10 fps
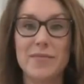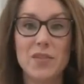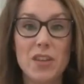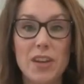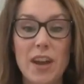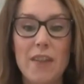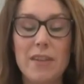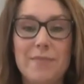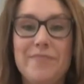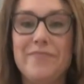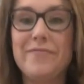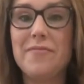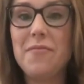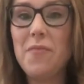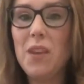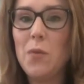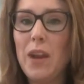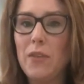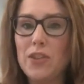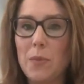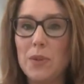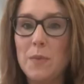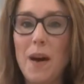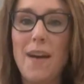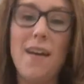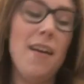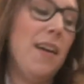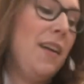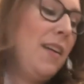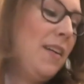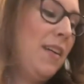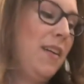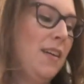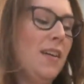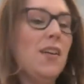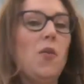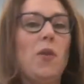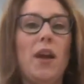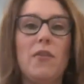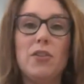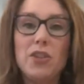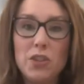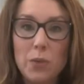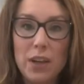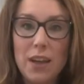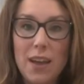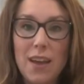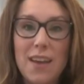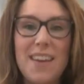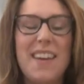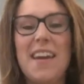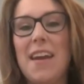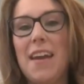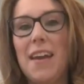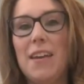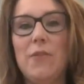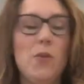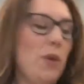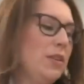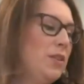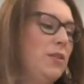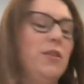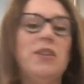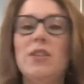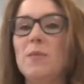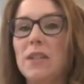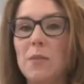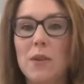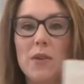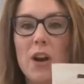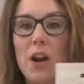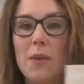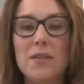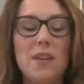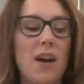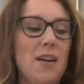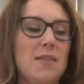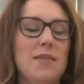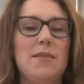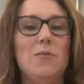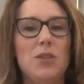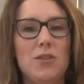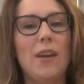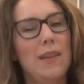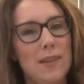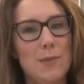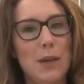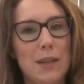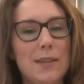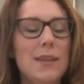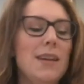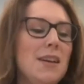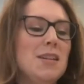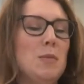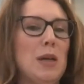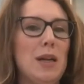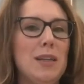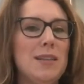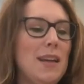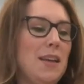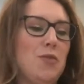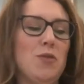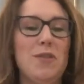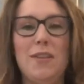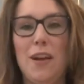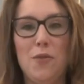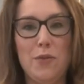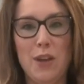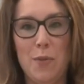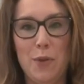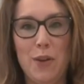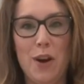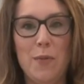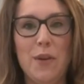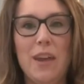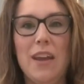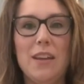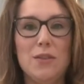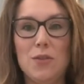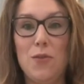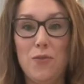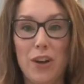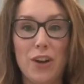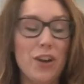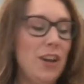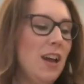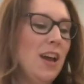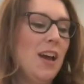So there you have it. We have our shepherd's pie. We have our gingerbread cake, and if you want to, you can just mix up a little caramel sauce, which I think is a must, to be honest, and drizzle that over top of your caramel cake. It's so freaking good.